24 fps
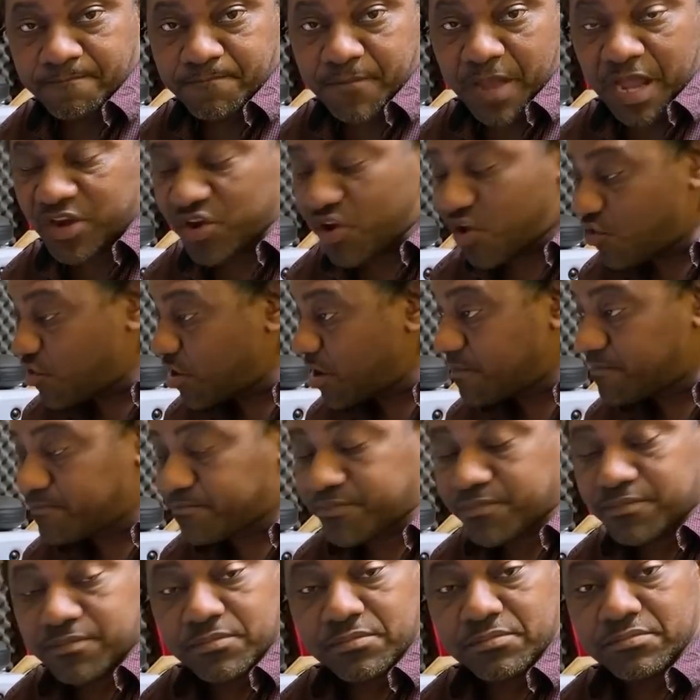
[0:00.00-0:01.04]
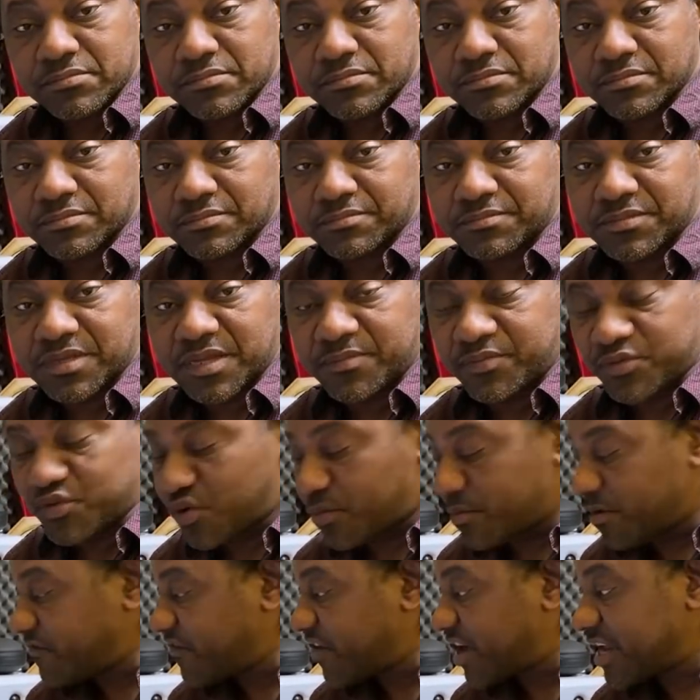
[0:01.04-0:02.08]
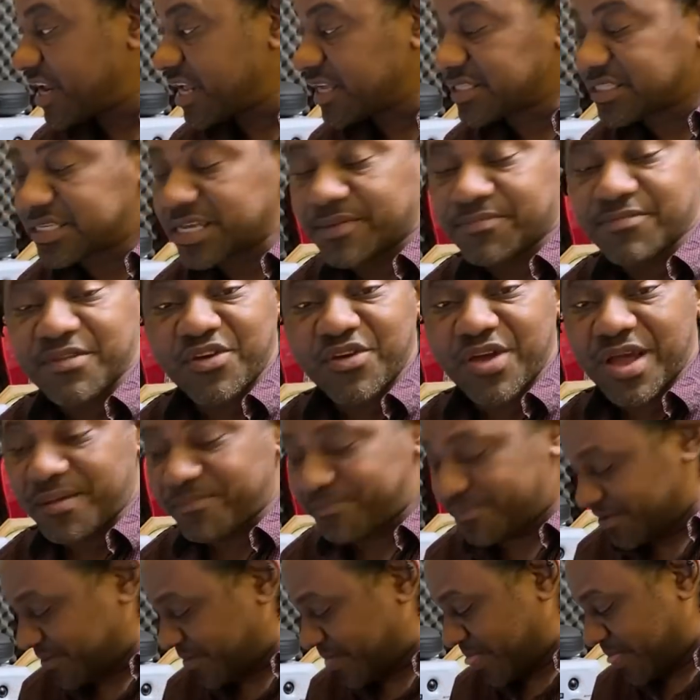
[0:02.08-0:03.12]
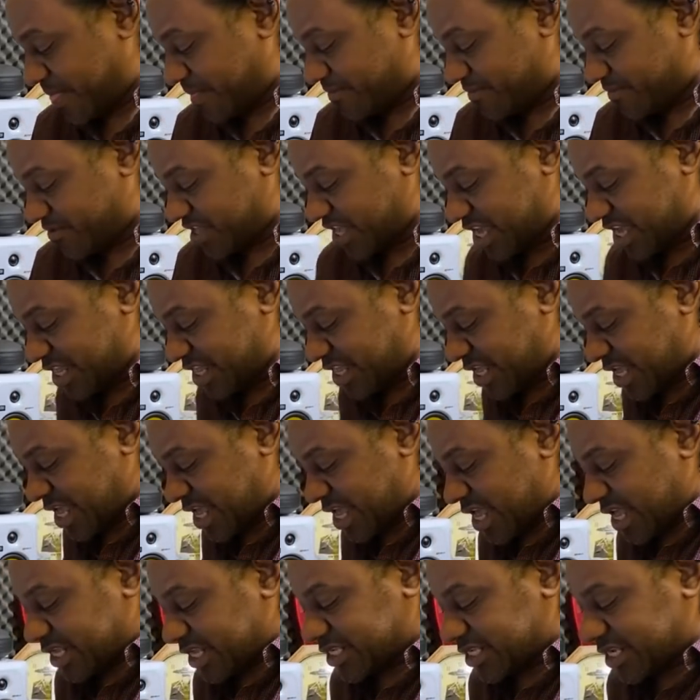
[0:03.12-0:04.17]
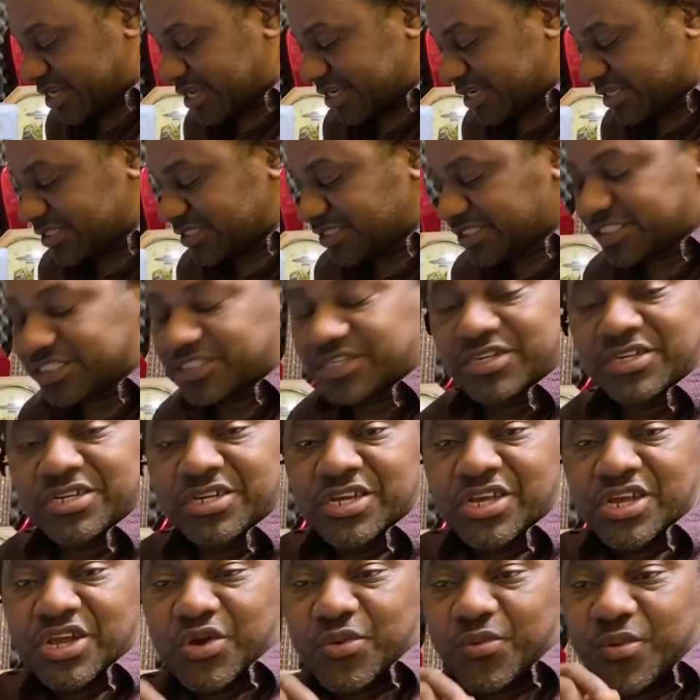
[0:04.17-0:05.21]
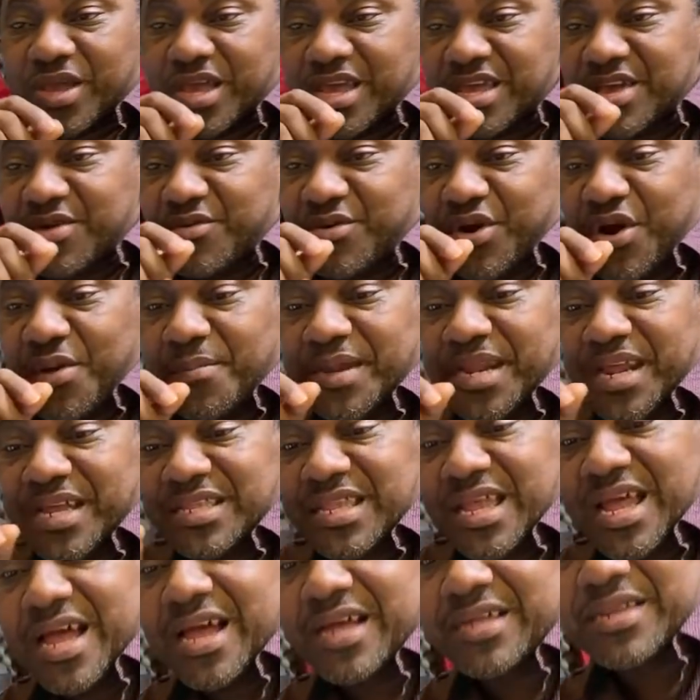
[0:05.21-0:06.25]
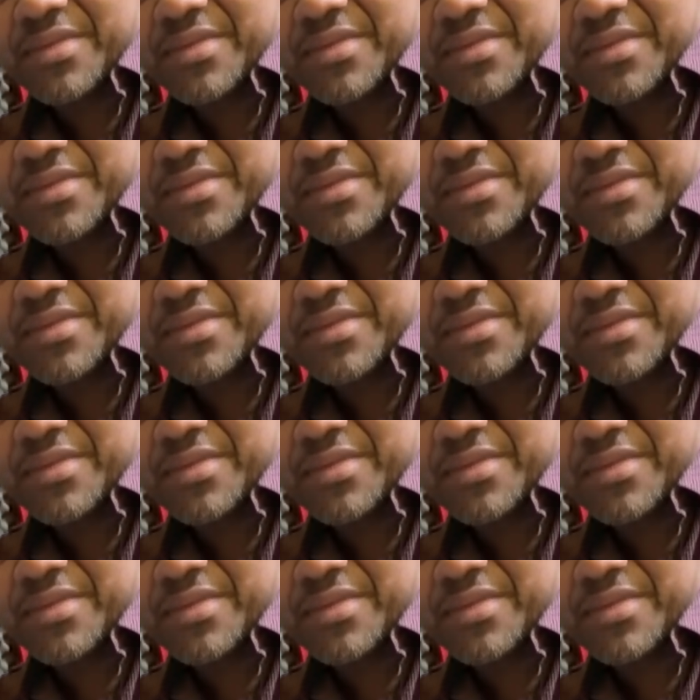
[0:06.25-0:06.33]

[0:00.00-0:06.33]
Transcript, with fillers: And a ramp. People know my father stay in the ramp. See? So, you know, when you come and attack